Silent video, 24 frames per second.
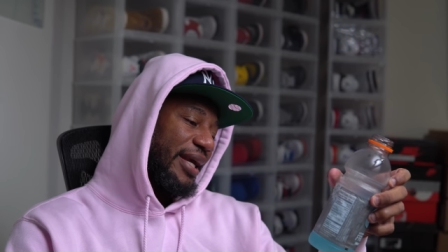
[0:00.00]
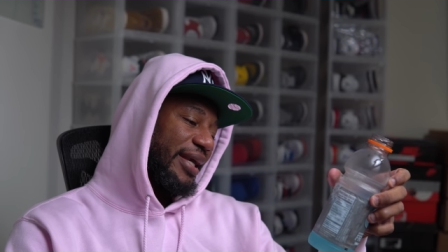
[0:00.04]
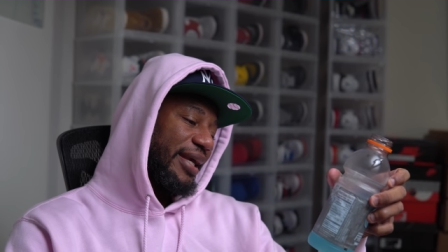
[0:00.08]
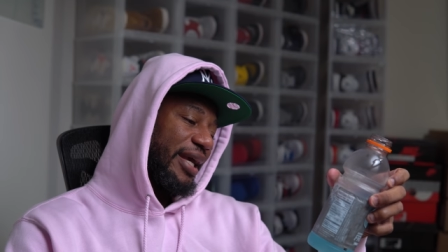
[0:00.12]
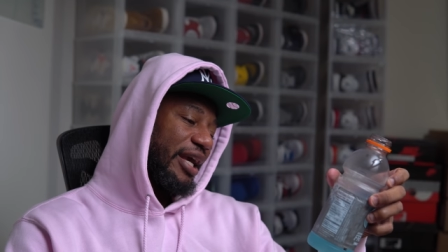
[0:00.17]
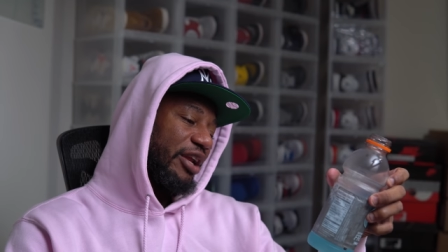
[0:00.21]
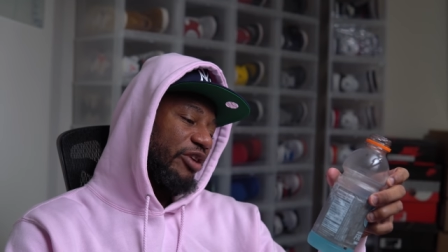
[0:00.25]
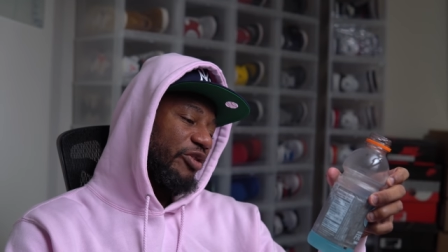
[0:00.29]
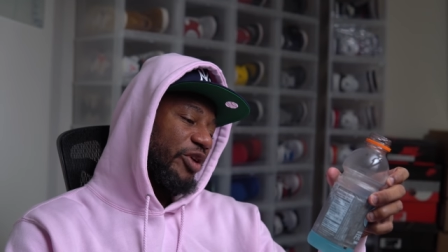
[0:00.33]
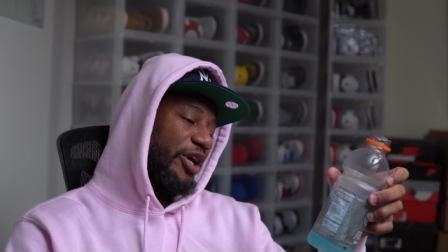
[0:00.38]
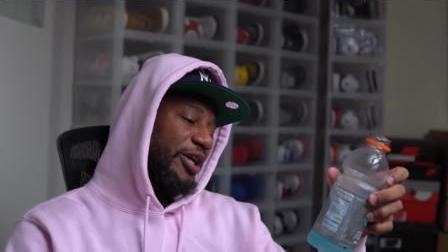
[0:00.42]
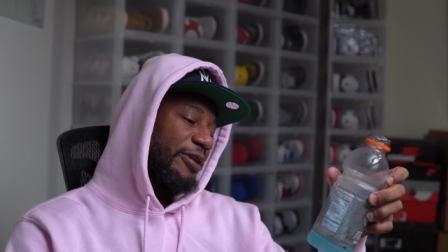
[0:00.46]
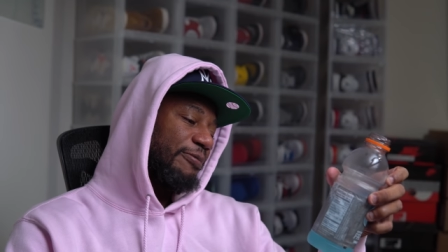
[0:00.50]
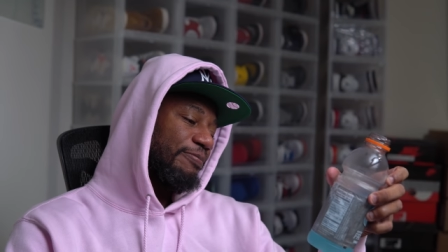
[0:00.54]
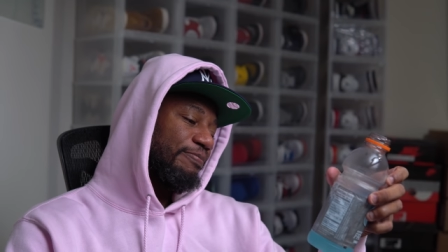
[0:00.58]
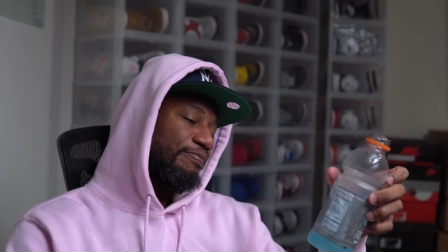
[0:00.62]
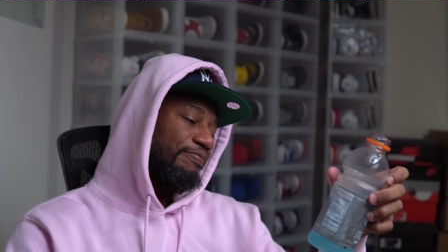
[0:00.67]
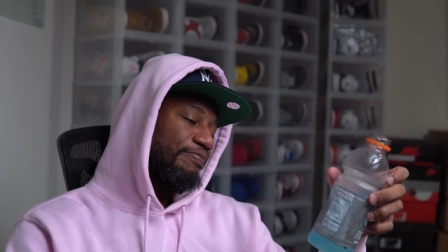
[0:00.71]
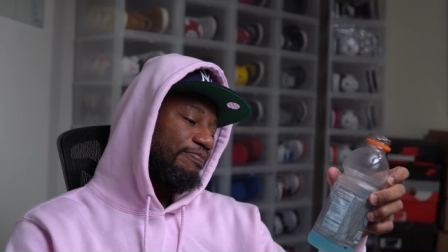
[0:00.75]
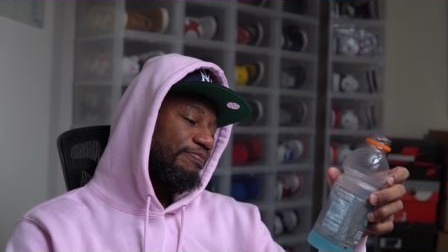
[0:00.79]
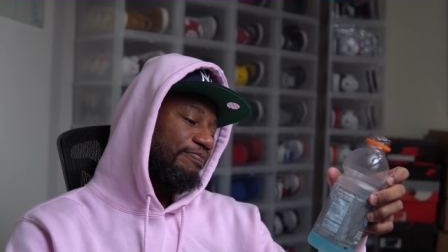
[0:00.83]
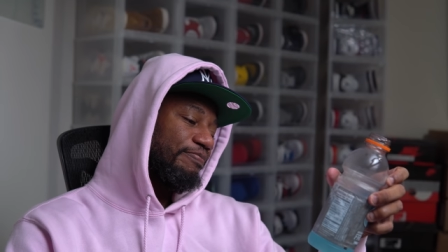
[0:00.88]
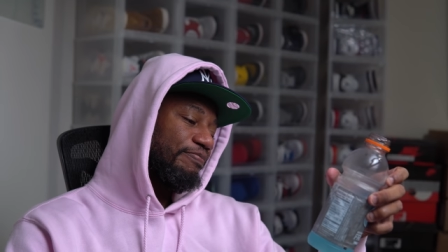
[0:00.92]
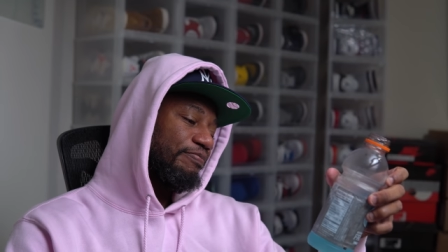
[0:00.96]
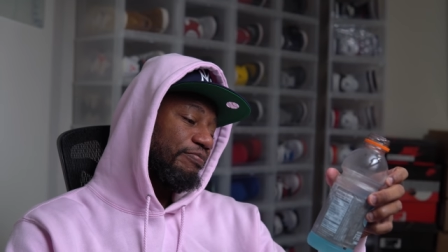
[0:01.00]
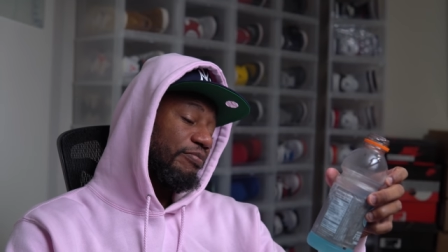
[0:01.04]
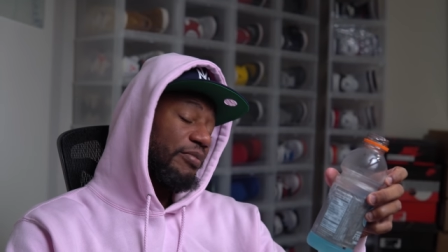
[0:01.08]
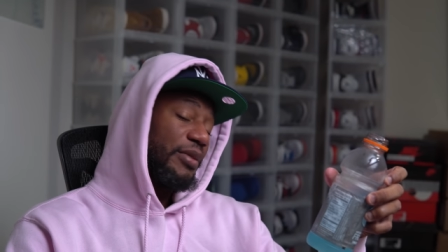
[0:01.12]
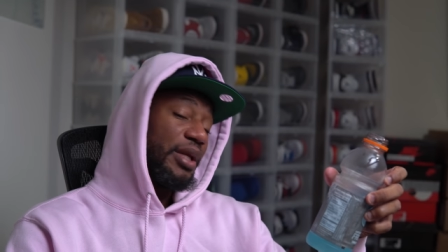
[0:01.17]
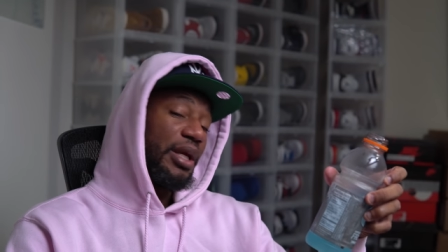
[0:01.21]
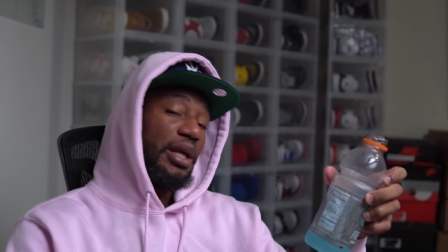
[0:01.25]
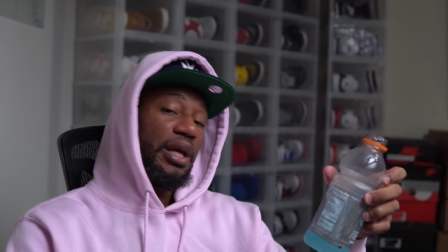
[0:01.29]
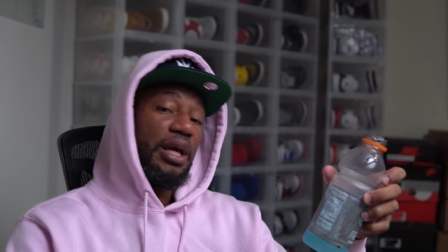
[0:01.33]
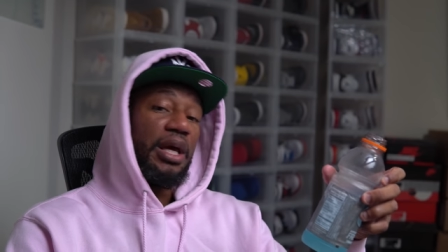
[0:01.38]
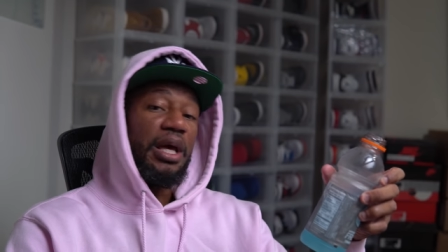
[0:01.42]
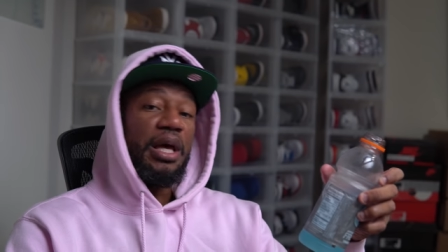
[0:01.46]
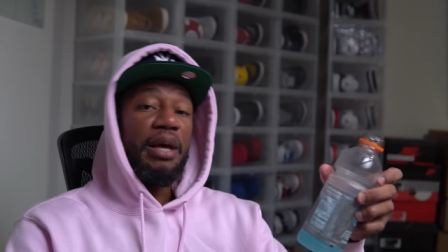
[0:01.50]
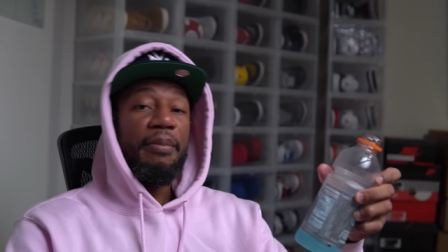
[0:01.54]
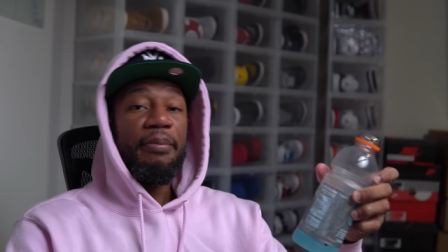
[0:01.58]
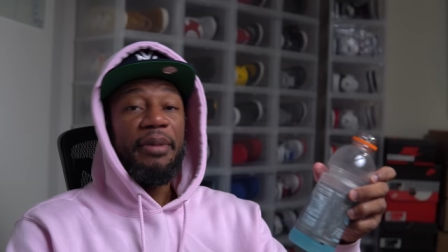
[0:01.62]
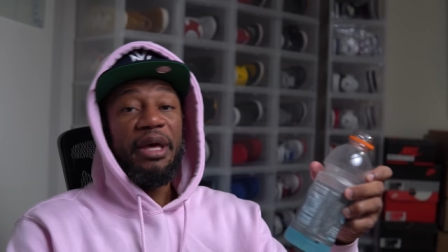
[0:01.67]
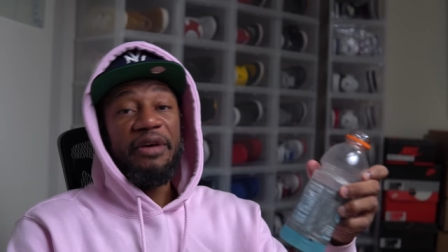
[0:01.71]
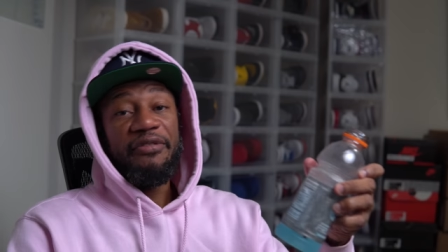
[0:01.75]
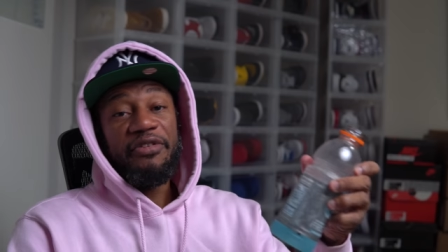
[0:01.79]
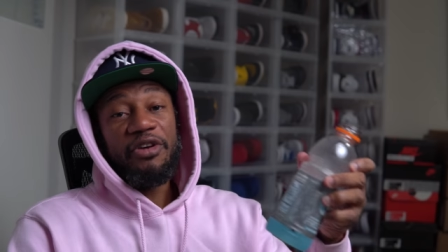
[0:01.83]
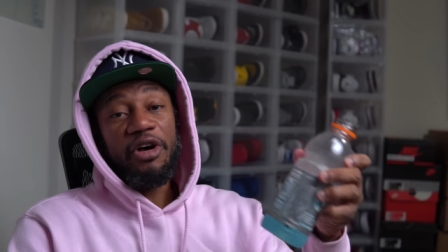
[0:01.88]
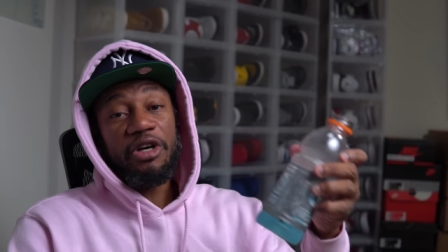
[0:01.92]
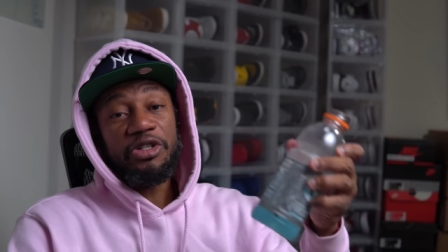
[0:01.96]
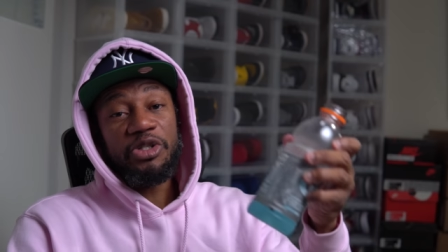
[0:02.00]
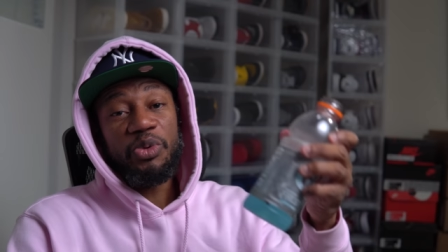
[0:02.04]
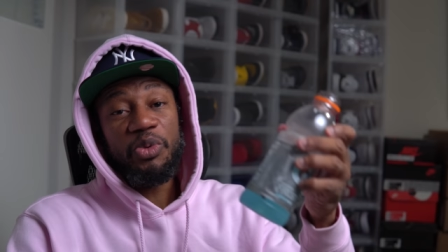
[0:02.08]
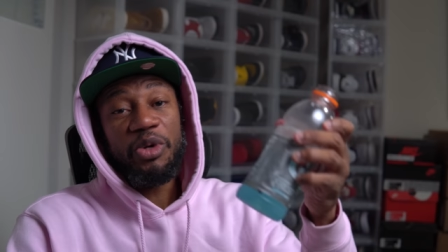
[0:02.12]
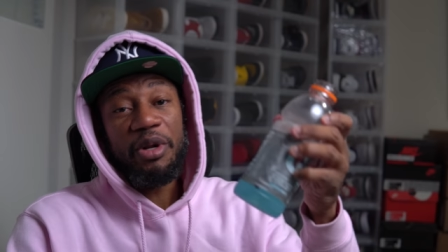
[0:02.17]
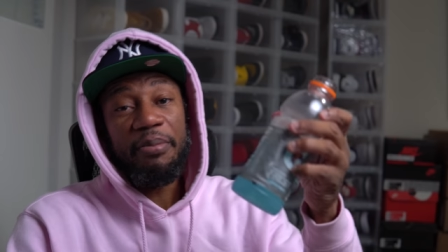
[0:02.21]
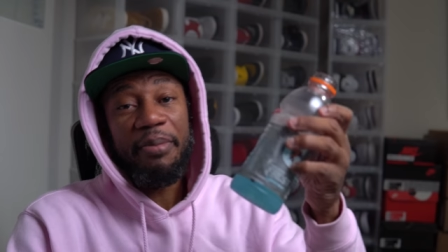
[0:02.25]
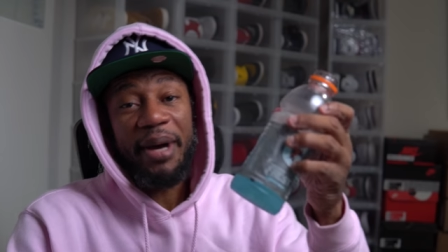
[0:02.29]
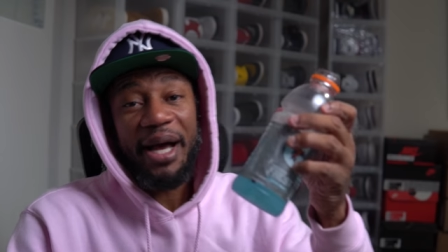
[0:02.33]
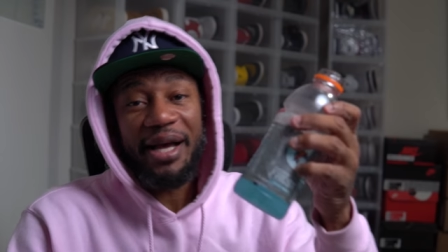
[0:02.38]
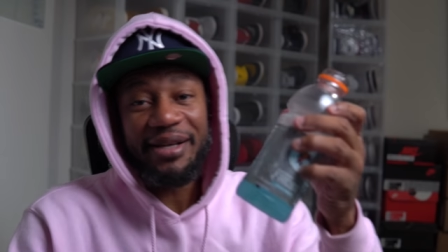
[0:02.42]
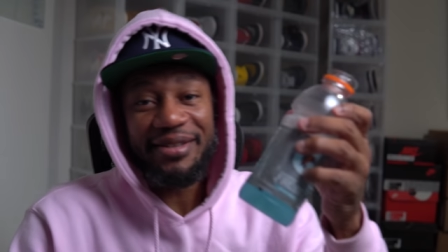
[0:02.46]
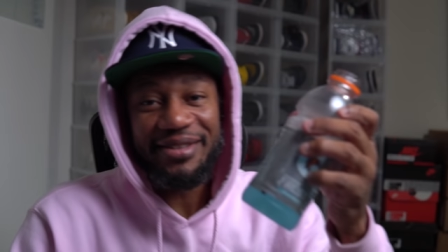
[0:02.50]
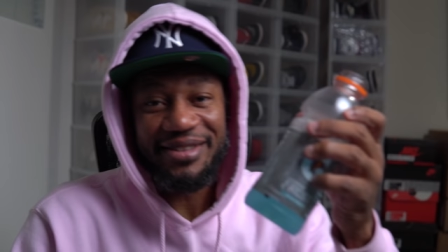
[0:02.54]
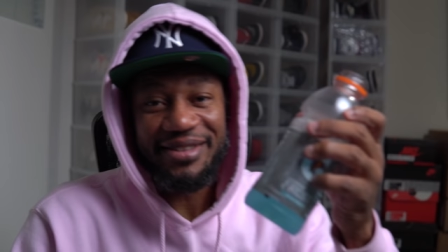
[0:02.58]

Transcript: Gatorade. Man, if you also want to buy